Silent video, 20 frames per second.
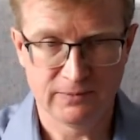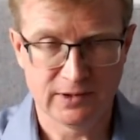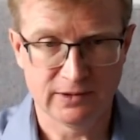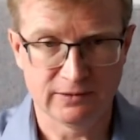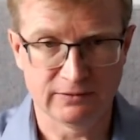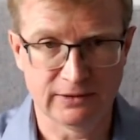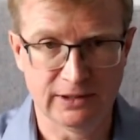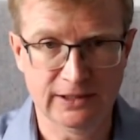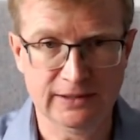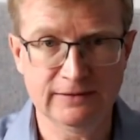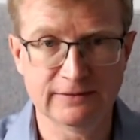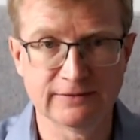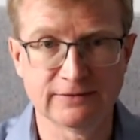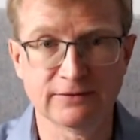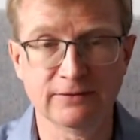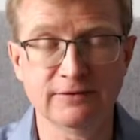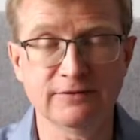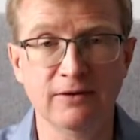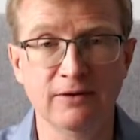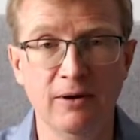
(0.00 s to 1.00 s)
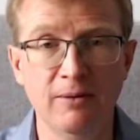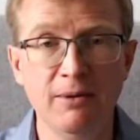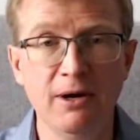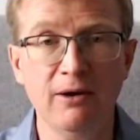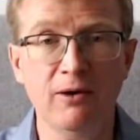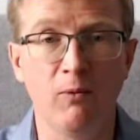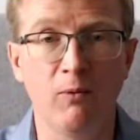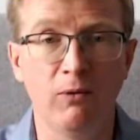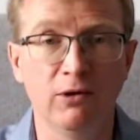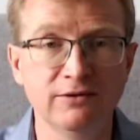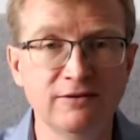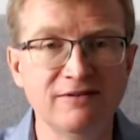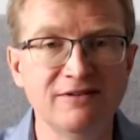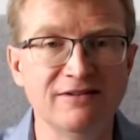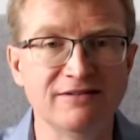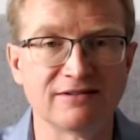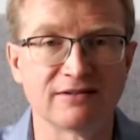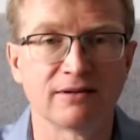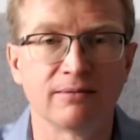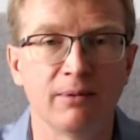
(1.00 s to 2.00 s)
right? So it's not about
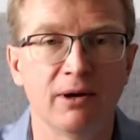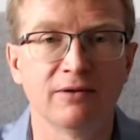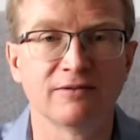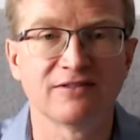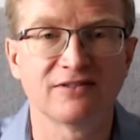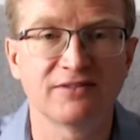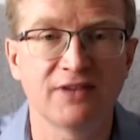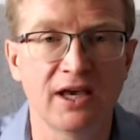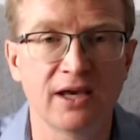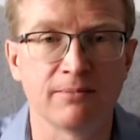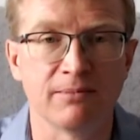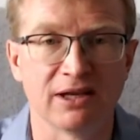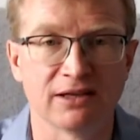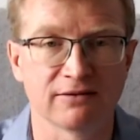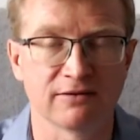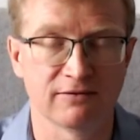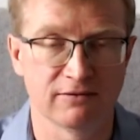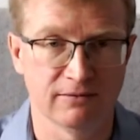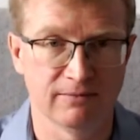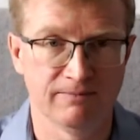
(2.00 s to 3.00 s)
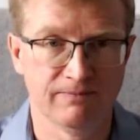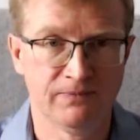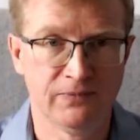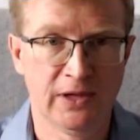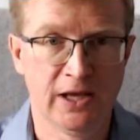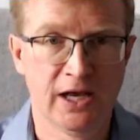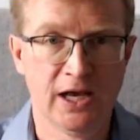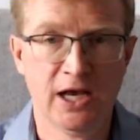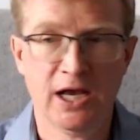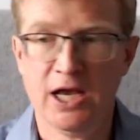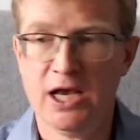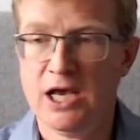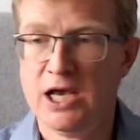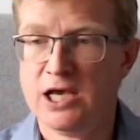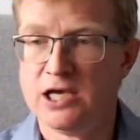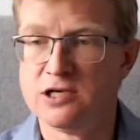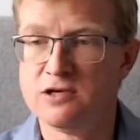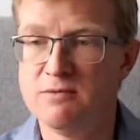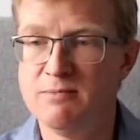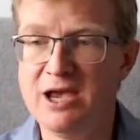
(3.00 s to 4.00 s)
quantities, it's about segments.
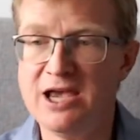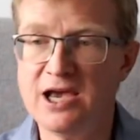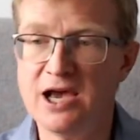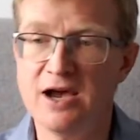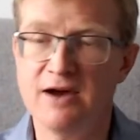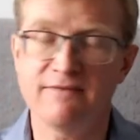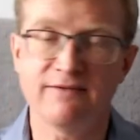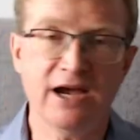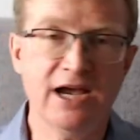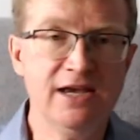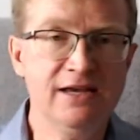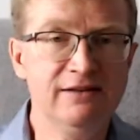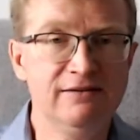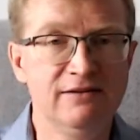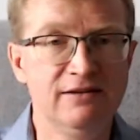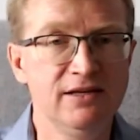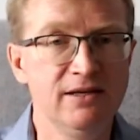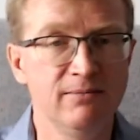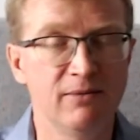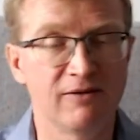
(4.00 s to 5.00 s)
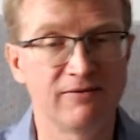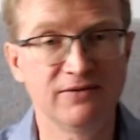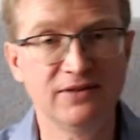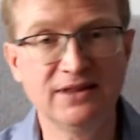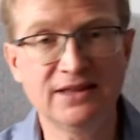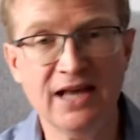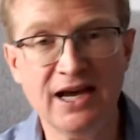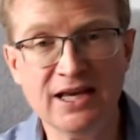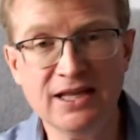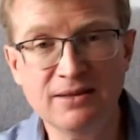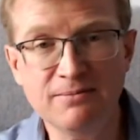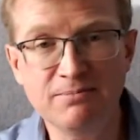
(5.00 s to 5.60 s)
You may have a team of 9